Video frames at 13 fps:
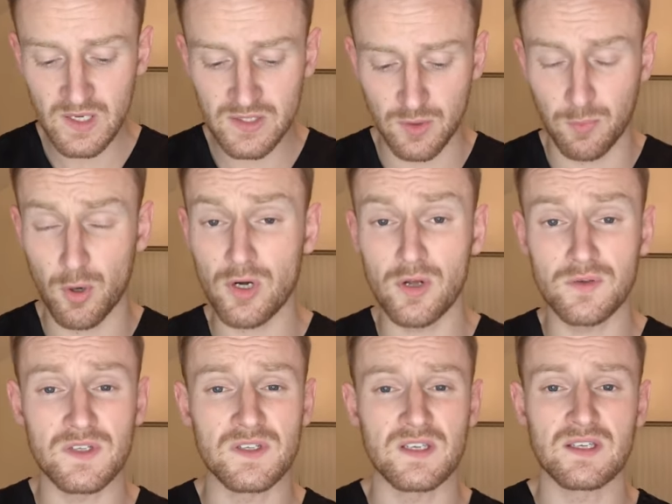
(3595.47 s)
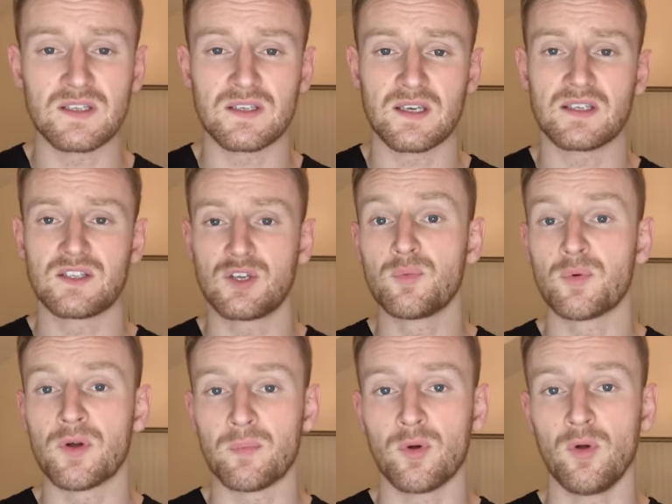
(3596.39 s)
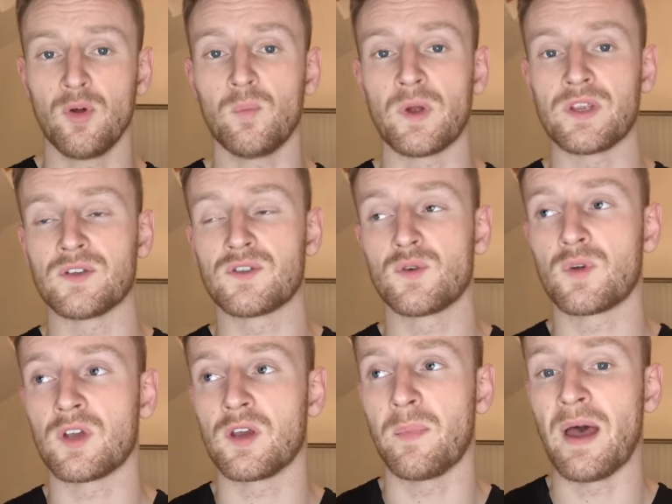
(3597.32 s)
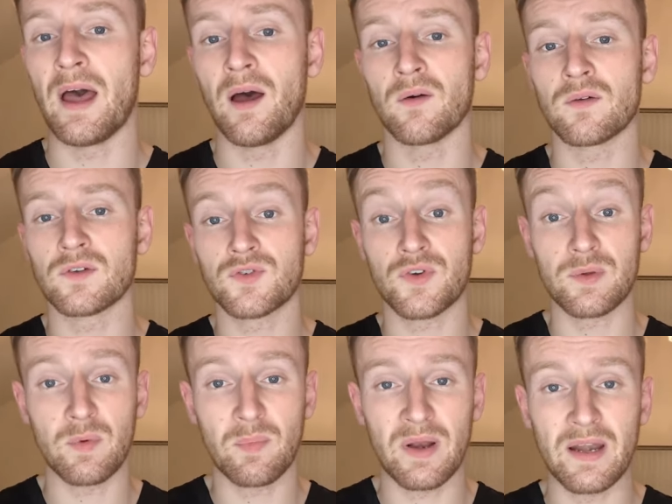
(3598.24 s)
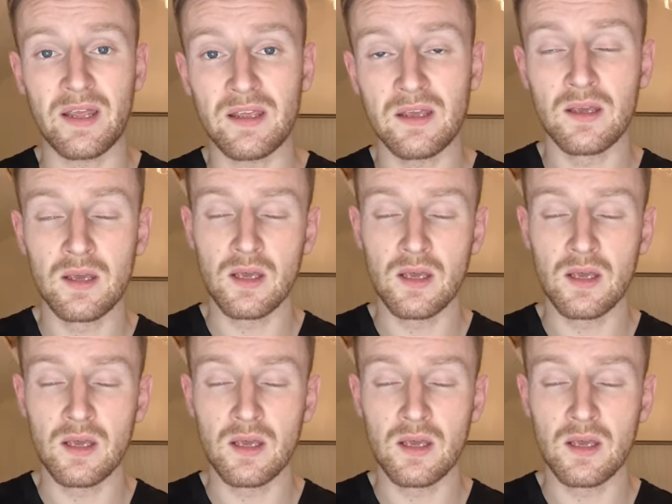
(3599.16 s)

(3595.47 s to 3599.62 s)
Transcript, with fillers: So prognosis is, is super important when you're talking about treatment planning